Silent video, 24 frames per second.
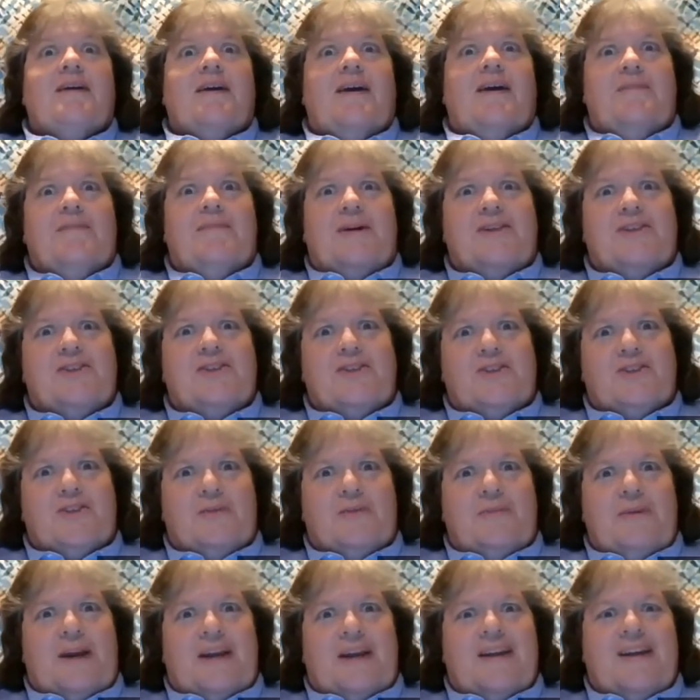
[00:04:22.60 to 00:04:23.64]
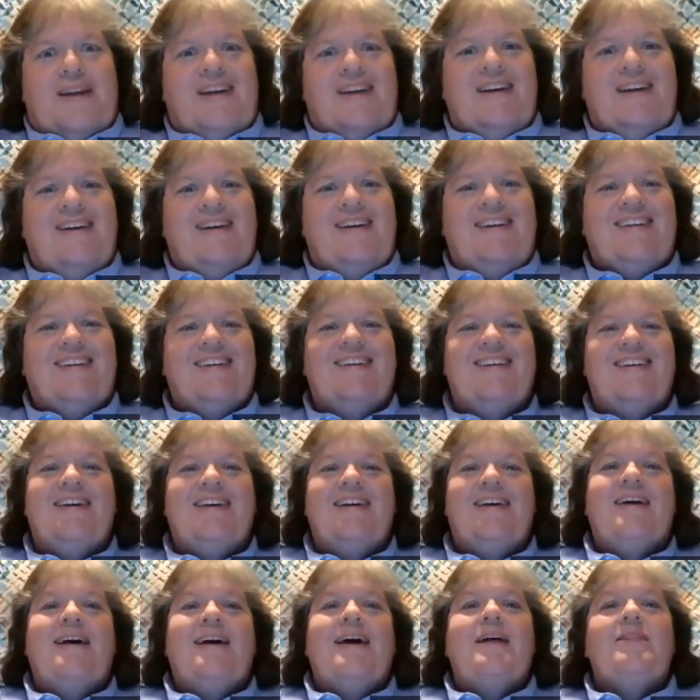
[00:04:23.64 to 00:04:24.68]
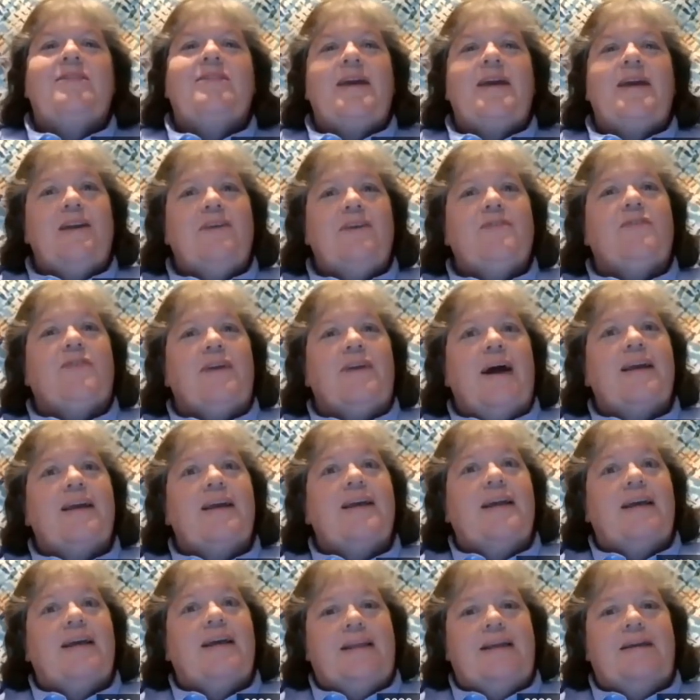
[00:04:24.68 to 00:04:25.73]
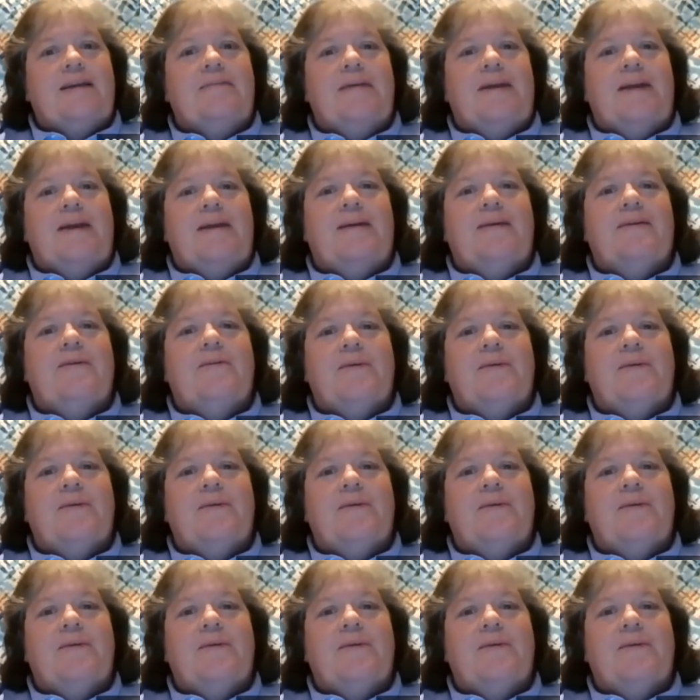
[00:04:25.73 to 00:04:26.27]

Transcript: And my sister Becky, thank you for not killing me